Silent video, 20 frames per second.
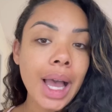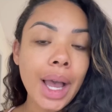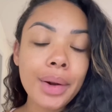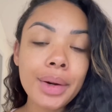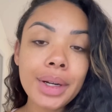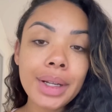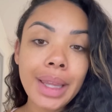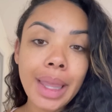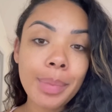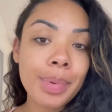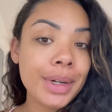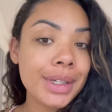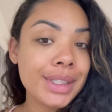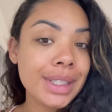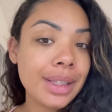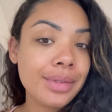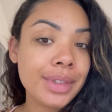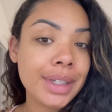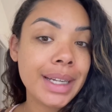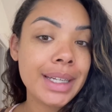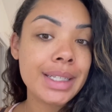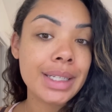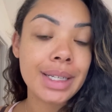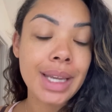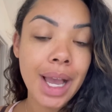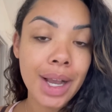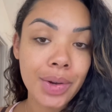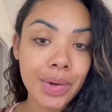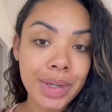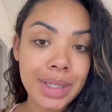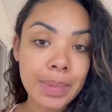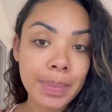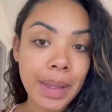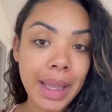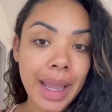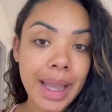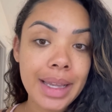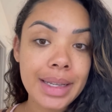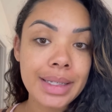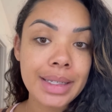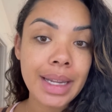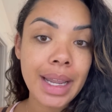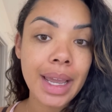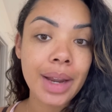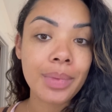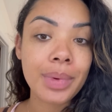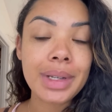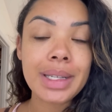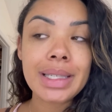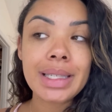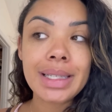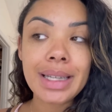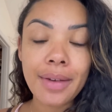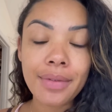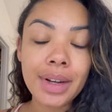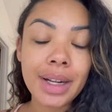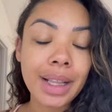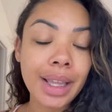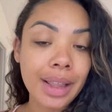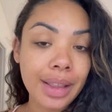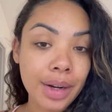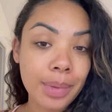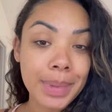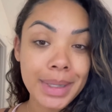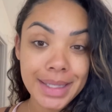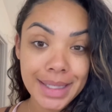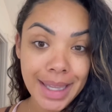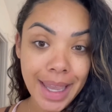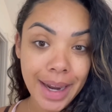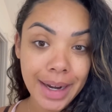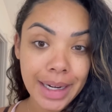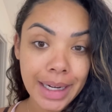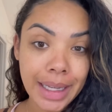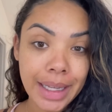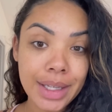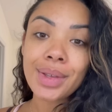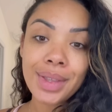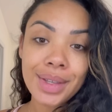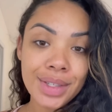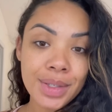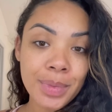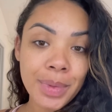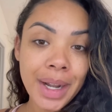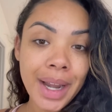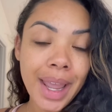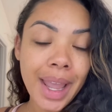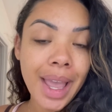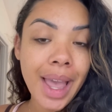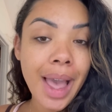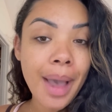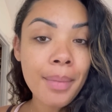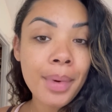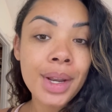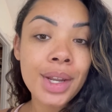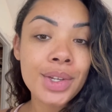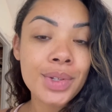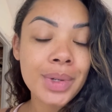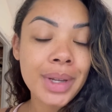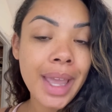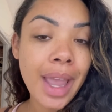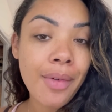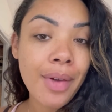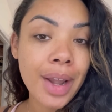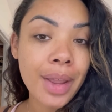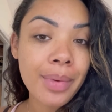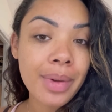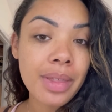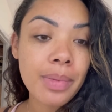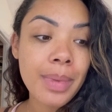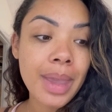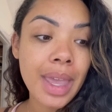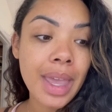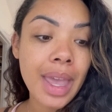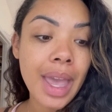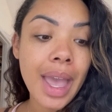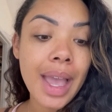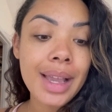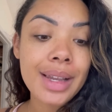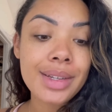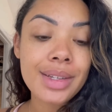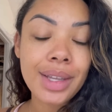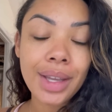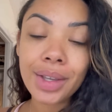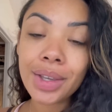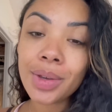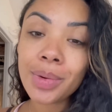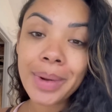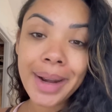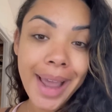Our labor and delivery did not go as planned and was definitely a little bit scary. This morning, I'm gonna do a get ready with me and tell you what